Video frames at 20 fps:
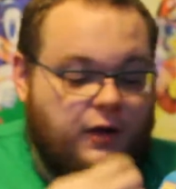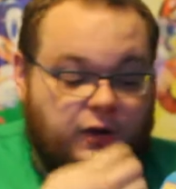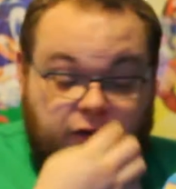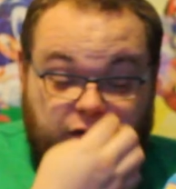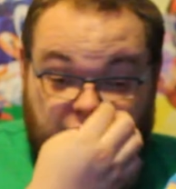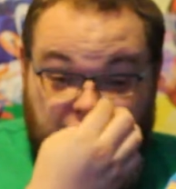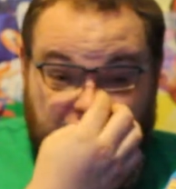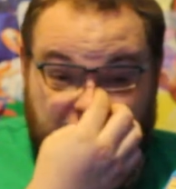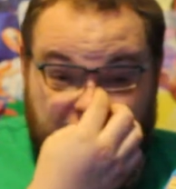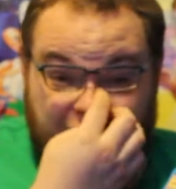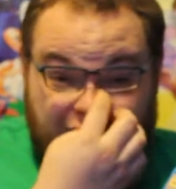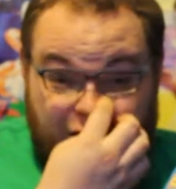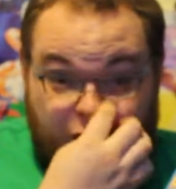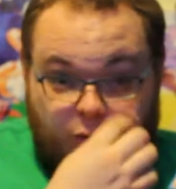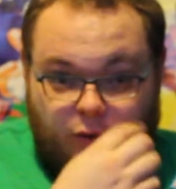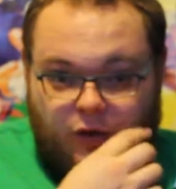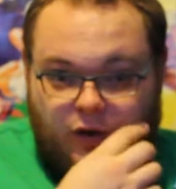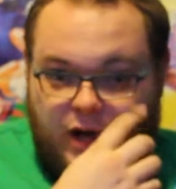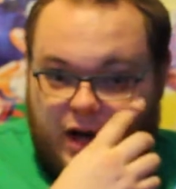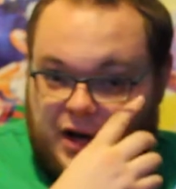It's a
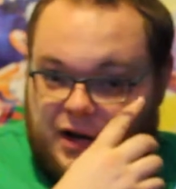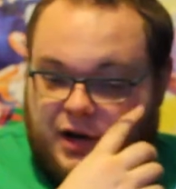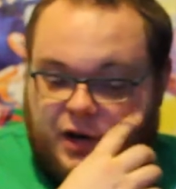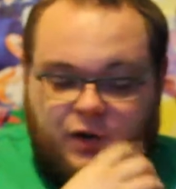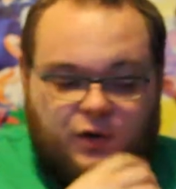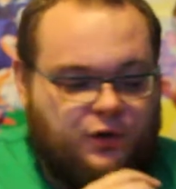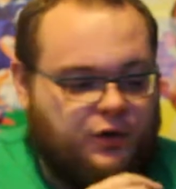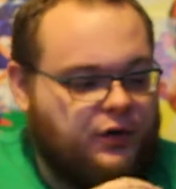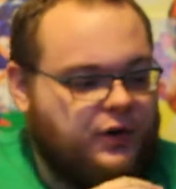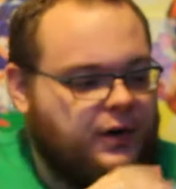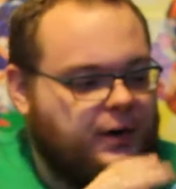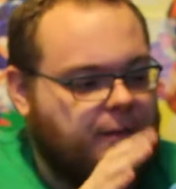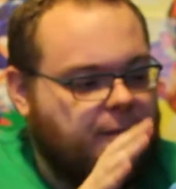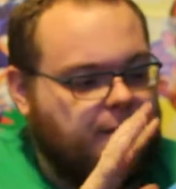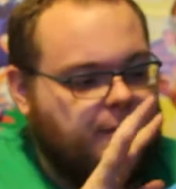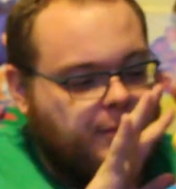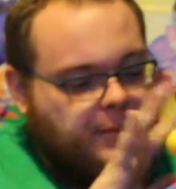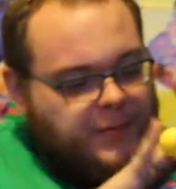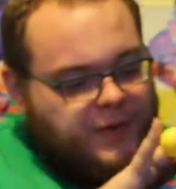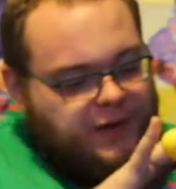sequel and included
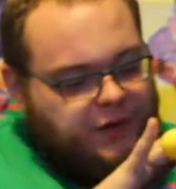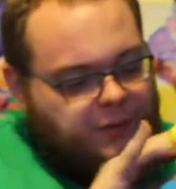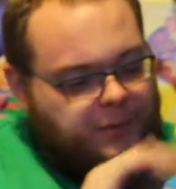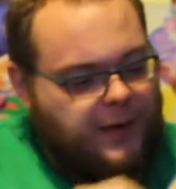Ms.